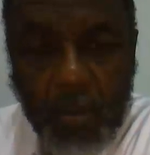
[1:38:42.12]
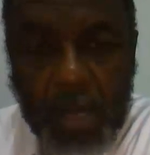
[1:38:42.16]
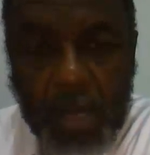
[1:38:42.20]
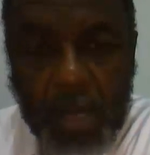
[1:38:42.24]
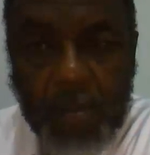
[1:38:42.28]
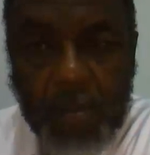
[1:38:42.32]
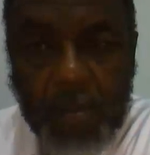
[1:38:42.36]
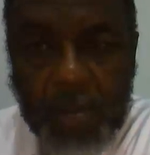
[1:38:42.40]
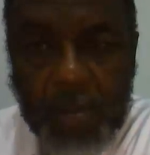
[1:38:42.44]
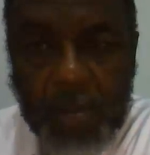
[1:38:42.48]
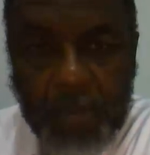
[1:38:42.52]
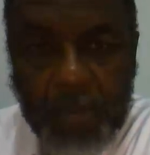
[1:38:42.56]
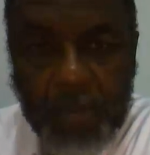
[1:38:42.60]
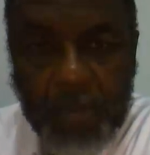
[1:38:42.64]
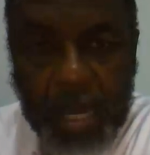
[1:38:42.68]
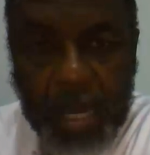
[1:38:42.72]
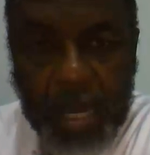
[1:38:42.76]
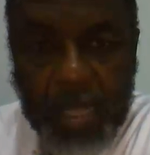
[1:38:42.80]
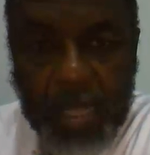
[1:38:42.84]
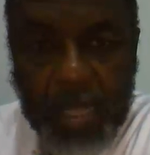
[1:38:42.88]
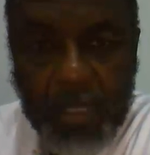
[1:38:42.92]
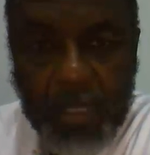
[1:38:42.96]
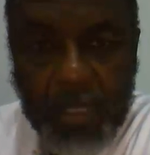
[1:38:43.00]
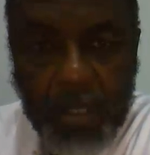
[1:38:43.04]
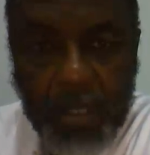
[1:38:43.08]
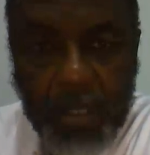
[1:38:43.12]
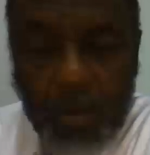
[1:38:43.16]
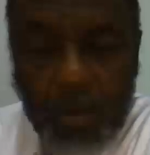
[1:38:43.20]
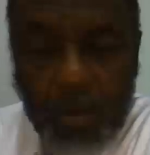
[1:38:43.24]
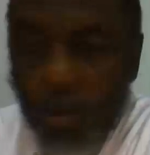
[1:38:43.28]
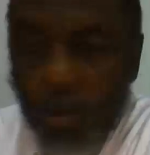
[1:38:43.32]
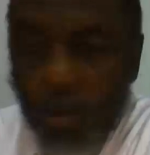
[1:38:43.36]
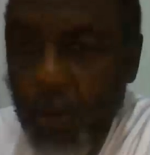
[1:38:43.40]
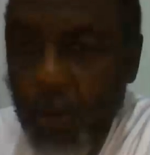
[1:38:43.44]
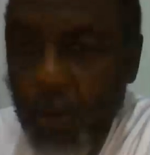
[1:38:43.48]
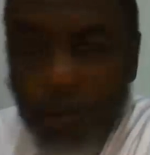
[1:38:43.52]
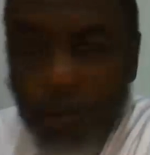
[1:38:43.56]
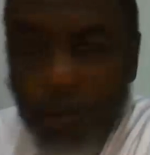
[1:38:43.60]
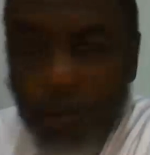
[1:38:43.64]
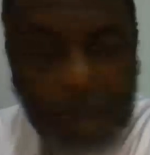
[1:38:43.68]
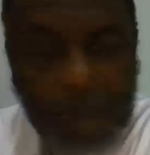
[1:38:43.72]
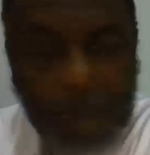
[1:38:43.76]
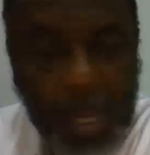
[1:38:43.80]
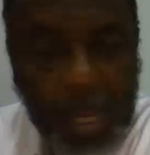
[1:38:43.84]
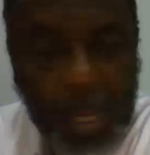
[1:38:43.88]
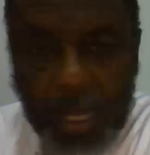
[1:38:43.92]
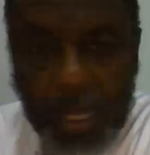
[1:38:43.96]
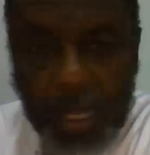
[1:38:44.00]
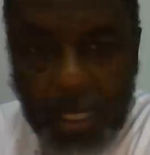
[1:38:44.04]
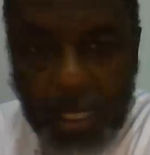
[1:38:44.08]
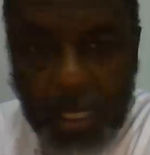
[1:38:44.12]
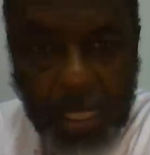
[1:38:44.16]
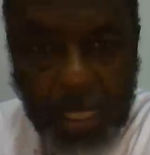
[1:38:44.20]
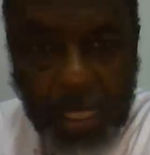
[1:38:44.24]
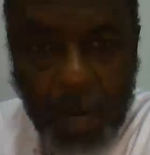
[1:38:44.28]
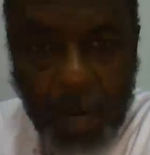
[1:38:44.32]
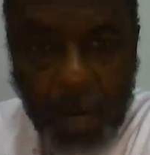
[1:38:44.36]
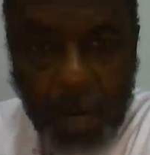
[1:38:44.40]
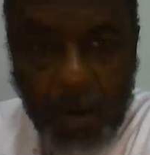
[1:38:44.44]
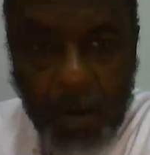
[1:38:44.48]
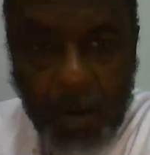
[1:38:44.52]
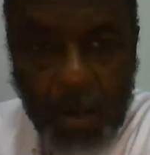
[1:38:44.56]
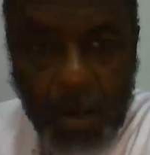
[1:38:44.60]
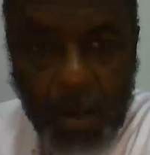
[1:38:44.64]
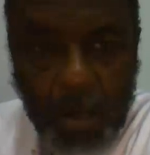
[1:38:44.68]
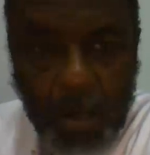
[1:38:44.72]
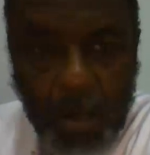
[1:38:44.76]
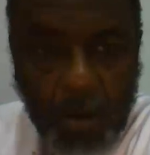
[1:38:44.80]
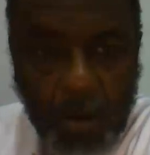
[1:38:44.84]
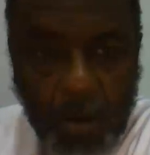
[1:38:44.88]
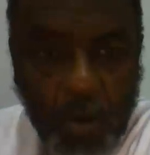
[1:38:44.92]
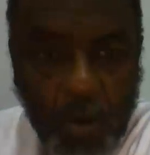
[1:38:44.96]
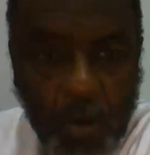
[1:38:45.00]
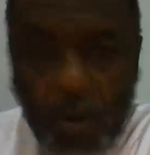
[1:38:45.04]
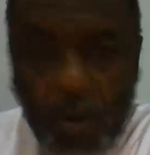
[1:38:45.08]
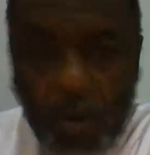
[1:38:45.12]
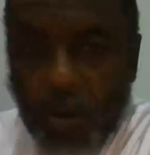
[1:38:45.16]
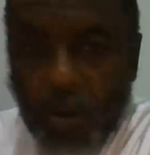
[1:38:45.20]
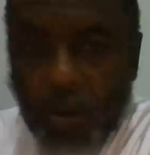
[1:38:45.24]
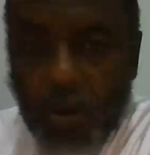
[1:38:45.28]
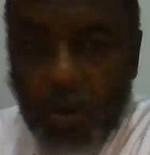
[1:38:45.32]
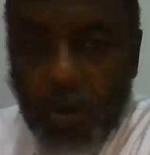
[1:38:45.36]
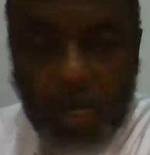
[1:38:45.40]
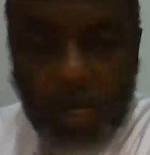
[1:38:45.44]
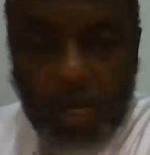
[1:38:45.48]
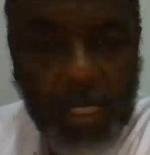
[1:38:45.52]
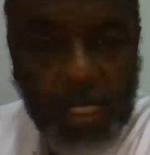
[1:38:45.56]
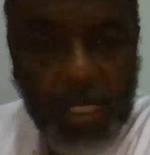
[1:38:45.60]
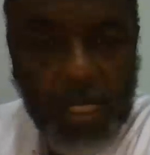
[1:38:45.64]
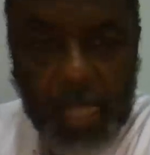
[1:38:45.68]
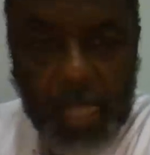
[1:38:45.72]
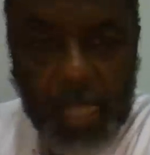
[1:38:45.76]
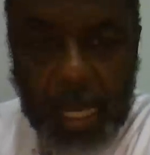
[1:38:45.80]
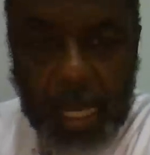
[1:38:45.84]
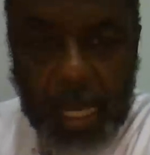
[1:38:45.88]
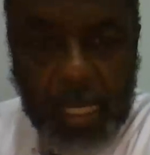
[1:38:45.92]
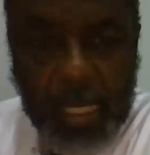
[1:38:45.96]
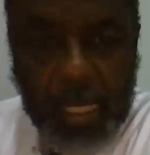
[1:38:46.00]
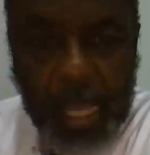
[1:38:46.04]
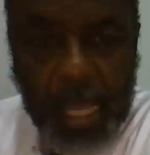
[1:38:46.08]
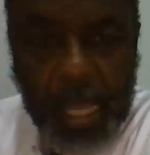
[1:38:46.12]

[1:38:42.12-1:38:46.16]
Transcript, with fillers: be blessed. No more following Esau. No more doing these things he had